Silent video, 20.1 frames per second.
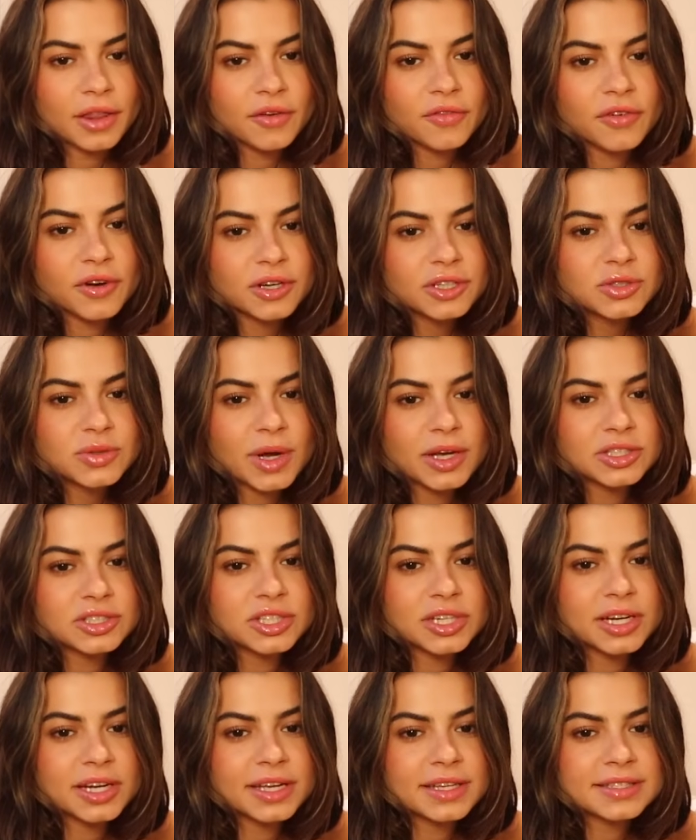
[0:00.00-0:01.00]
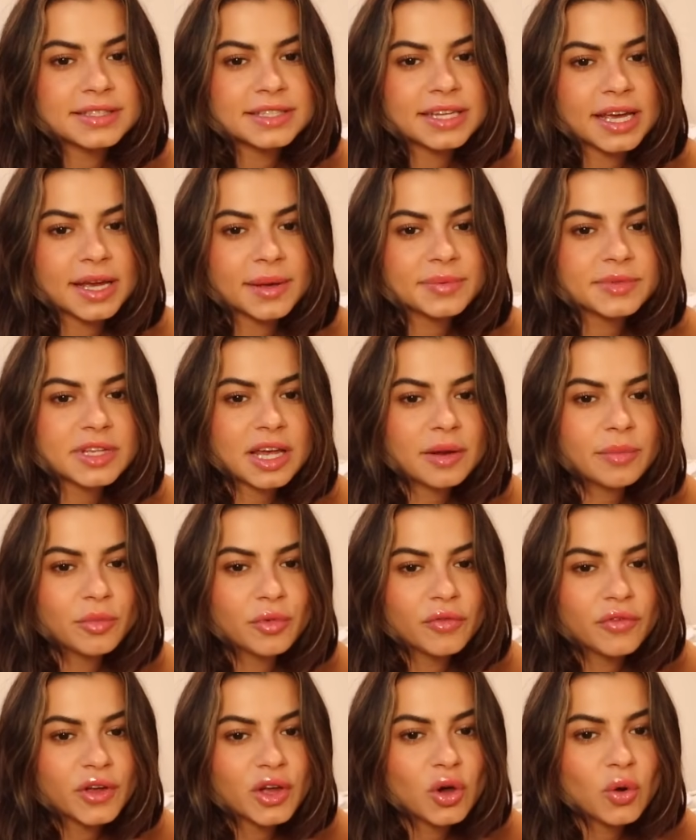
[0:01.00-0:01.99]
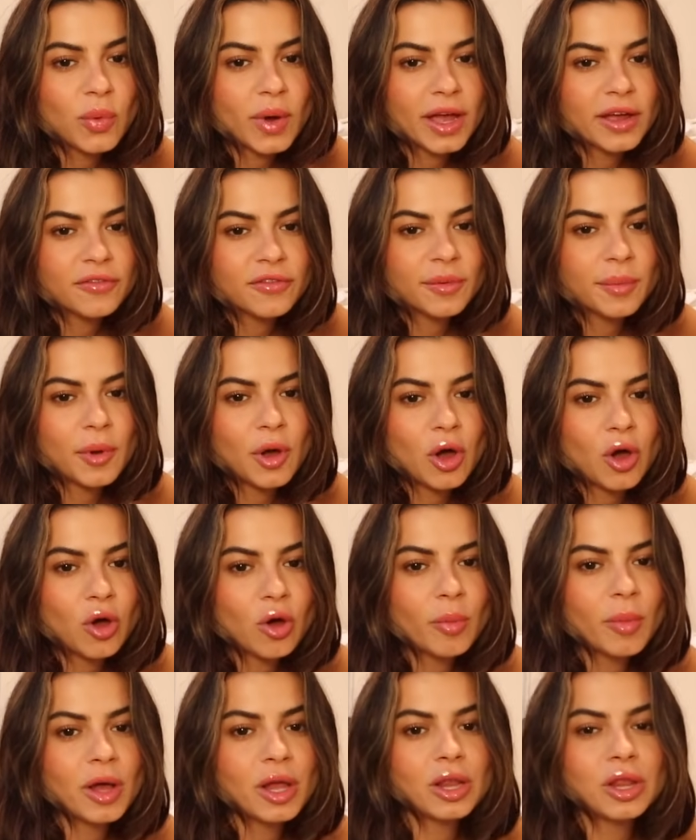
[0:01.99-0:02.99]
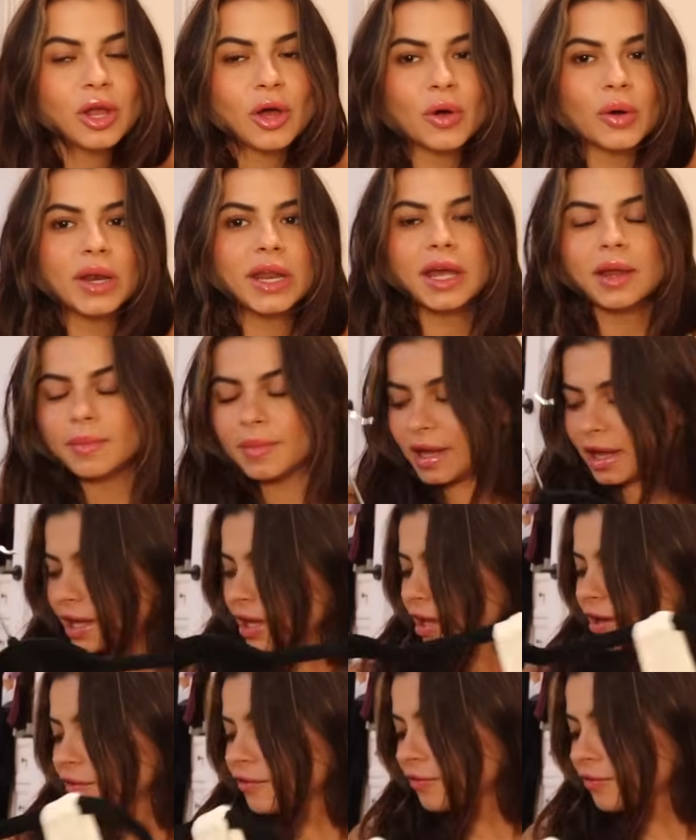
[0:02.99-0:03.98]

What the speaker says: the first question is tips on moving away from home alone and making